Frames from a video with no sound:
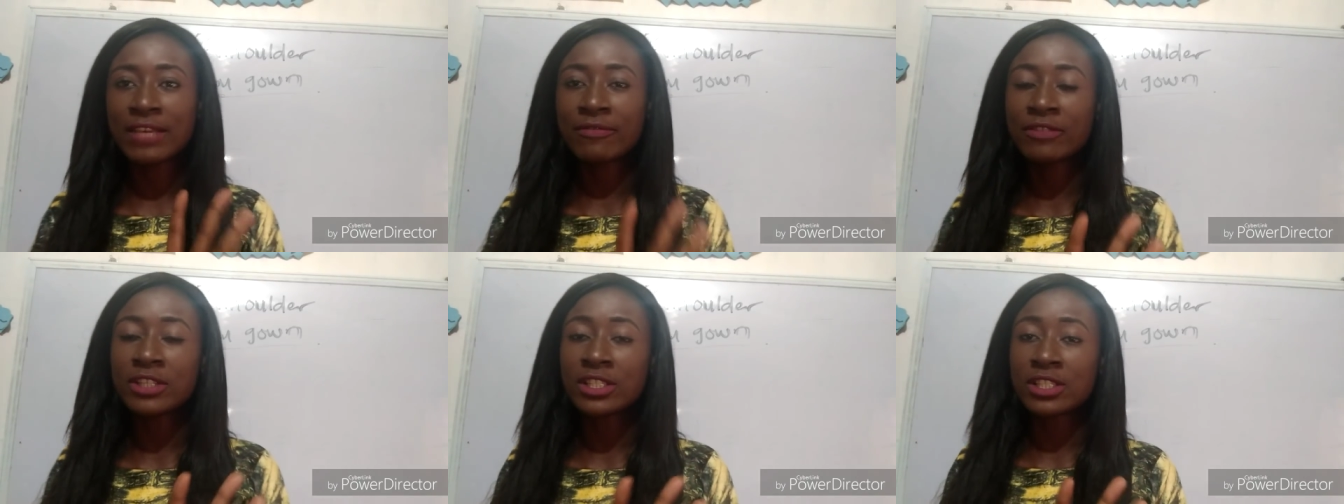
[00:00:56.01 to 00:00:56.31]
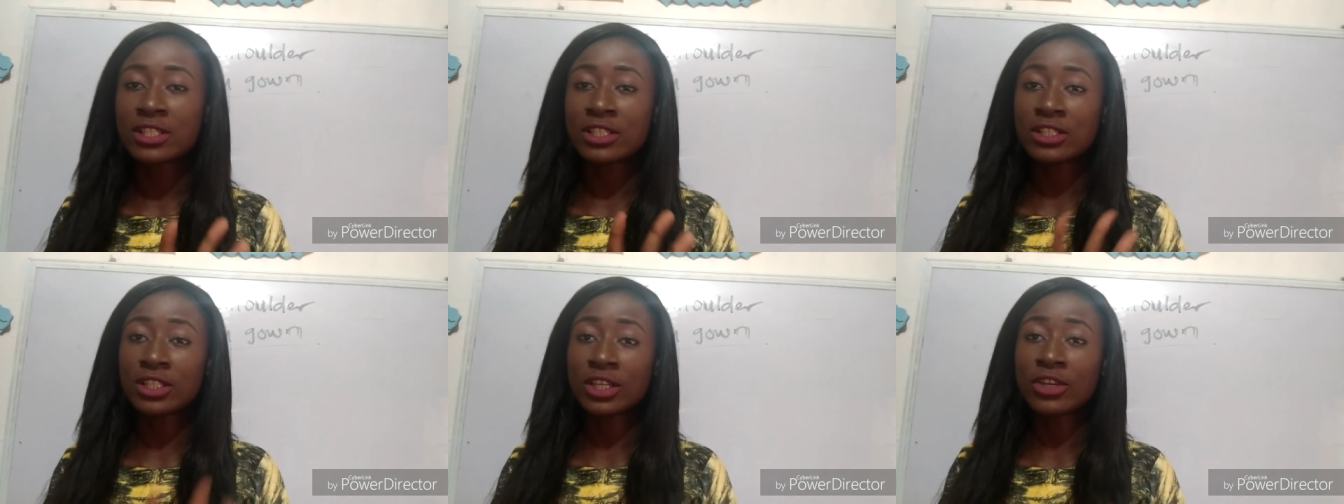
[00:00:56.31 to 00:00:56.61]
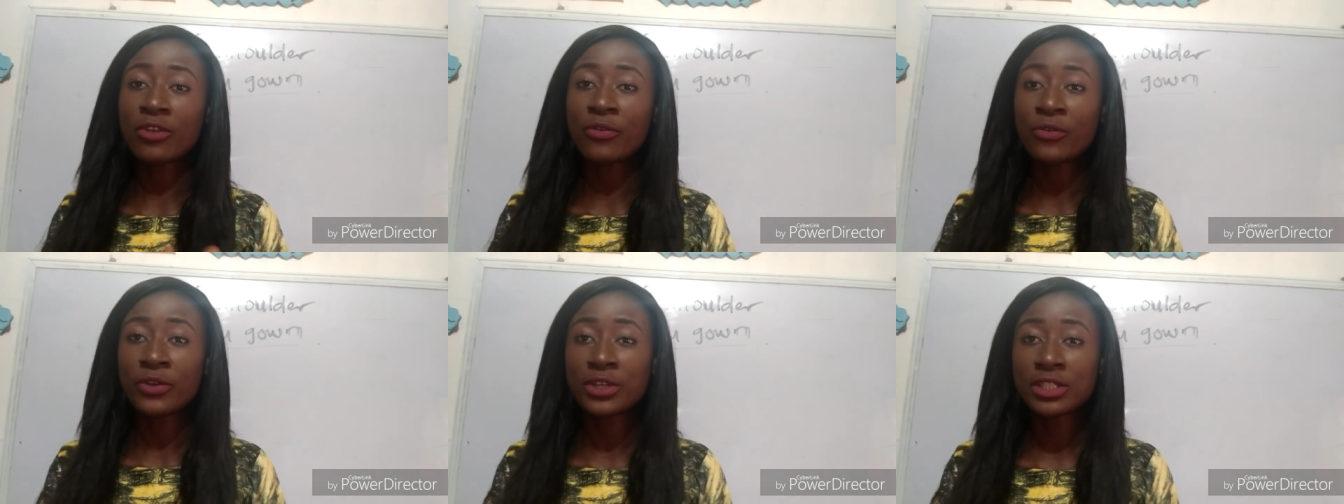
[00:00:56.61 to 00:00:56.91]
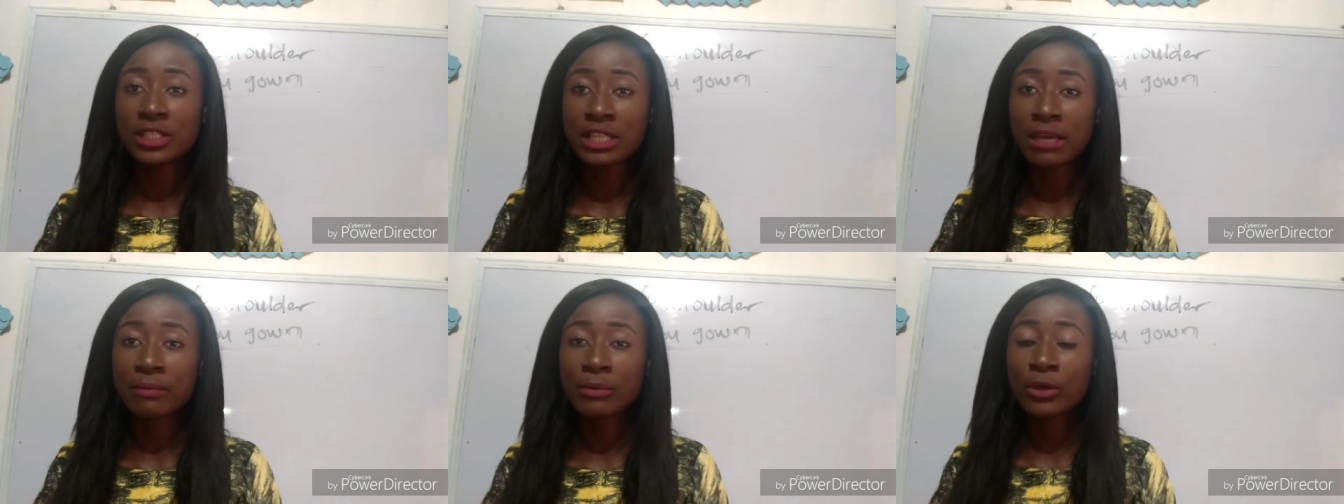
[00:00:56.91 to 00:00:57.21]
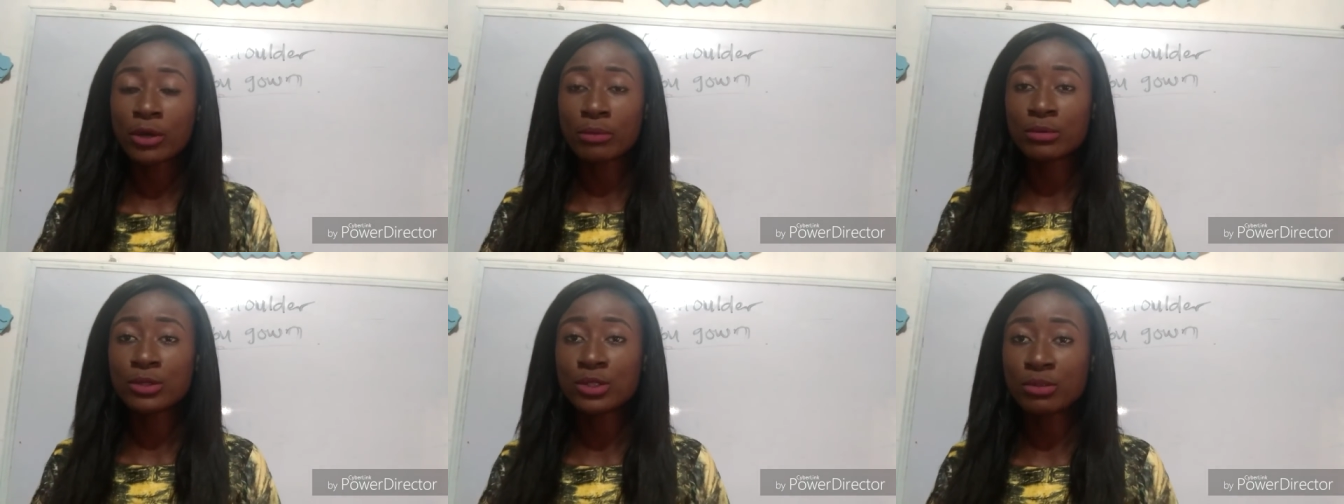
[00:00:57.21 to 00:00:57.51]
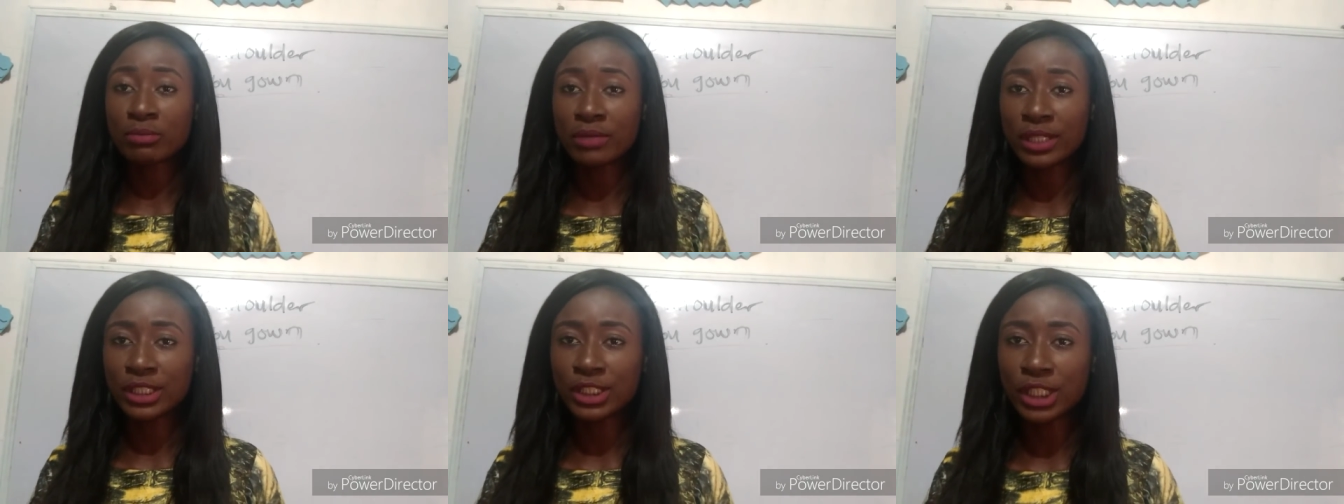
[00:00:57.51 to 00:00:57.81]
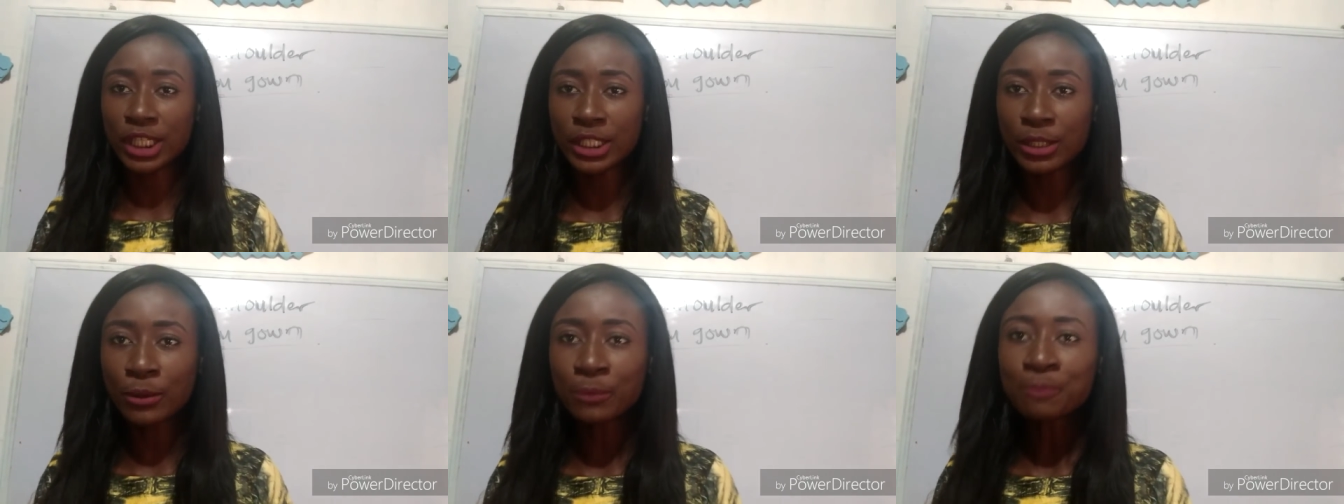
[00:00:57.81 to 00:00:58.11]
if this is not your first time coming to my
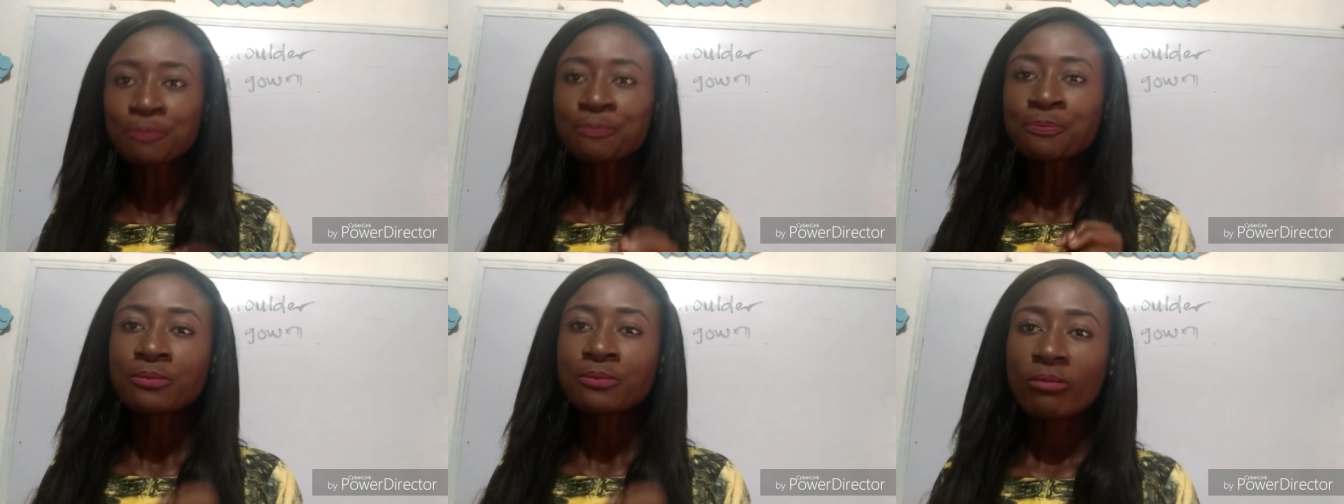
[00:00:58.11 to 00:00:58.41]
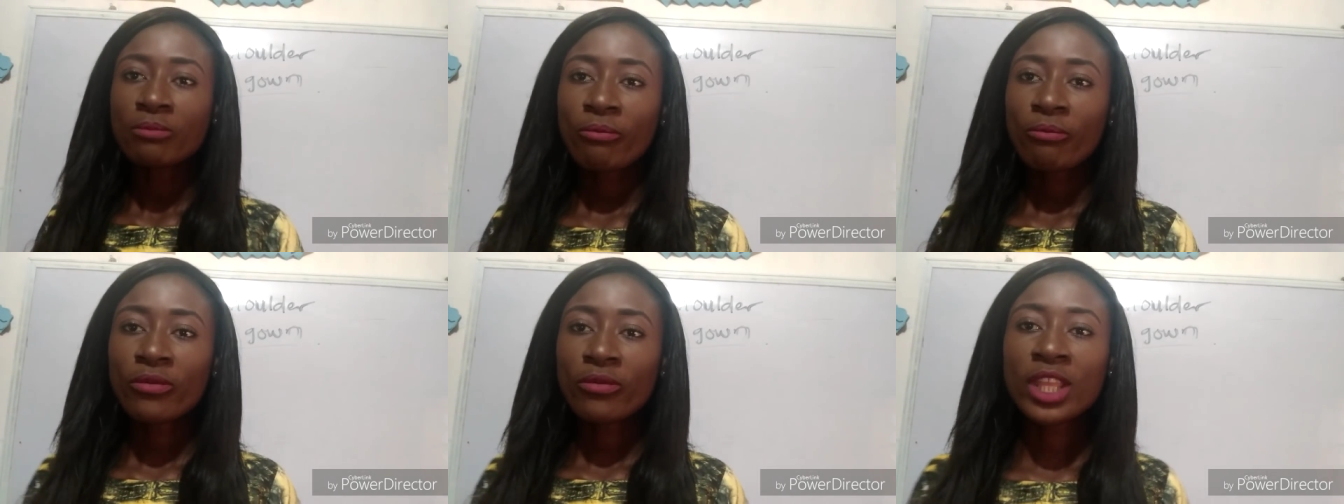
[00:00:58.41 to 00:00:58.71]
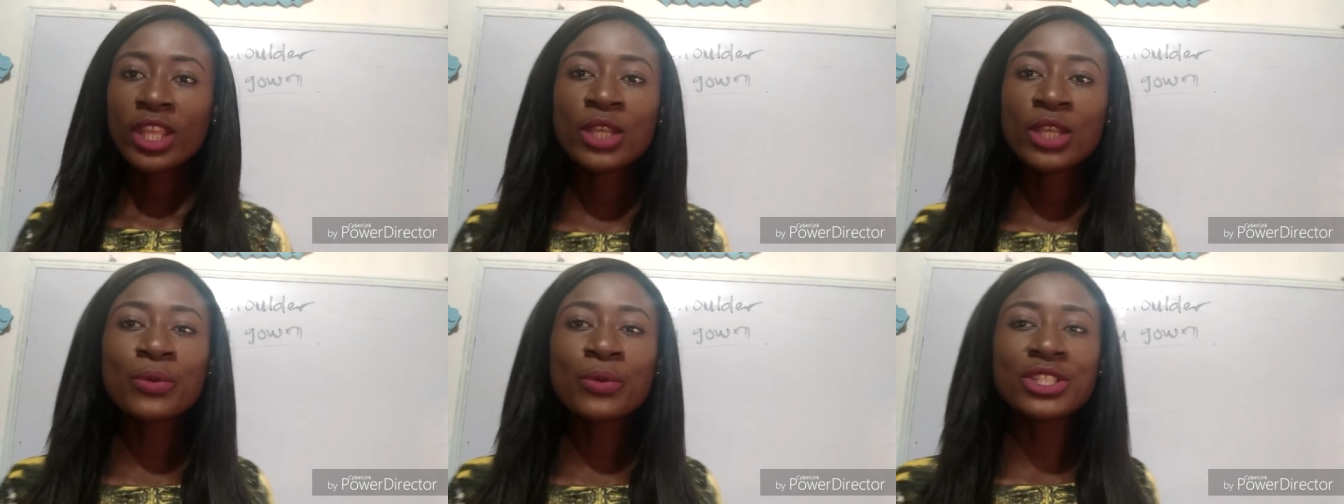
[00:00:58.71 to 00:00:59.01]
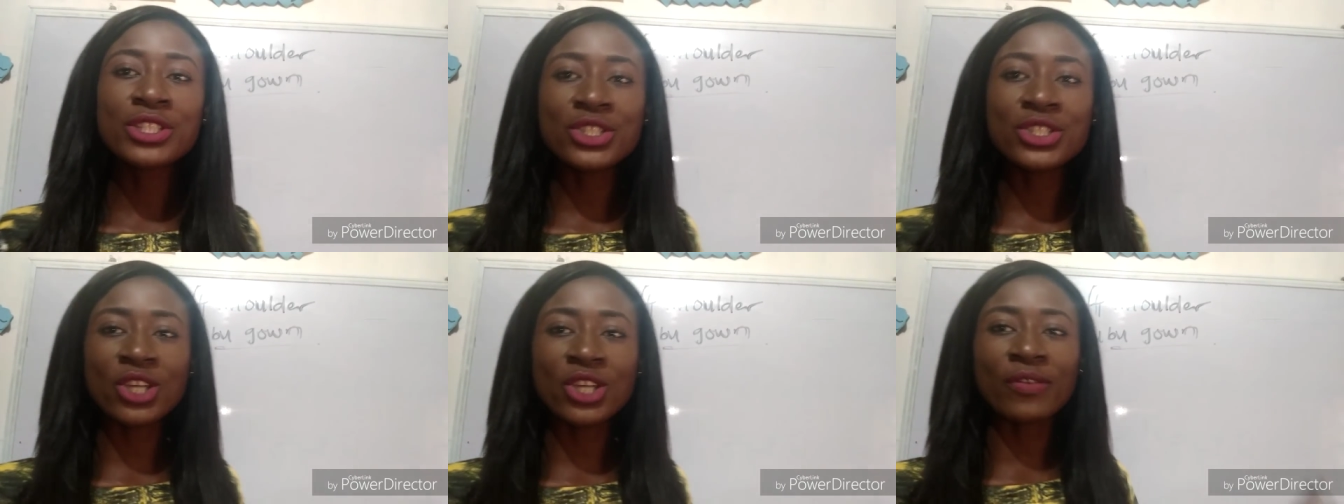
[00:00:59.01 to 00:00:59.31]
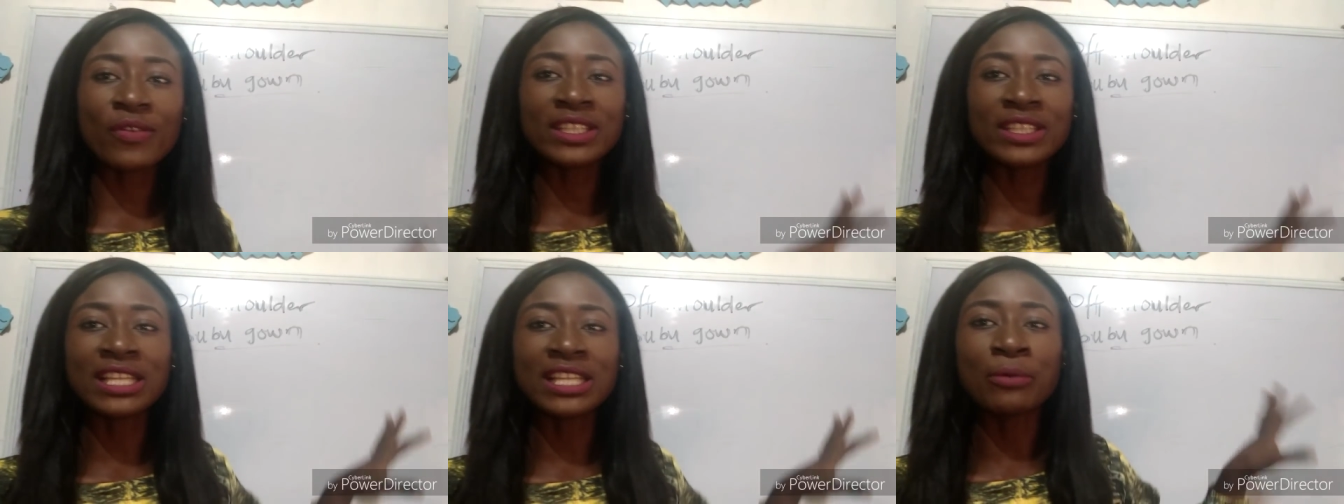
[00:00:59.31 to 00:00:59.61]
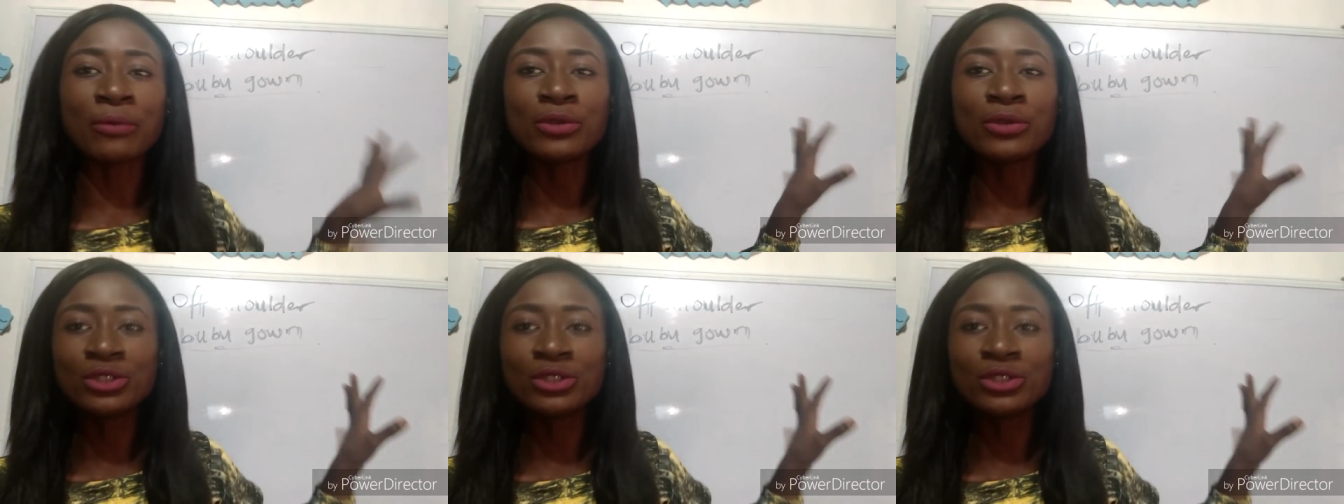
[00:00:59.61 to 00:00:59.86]
channel, you will discover that we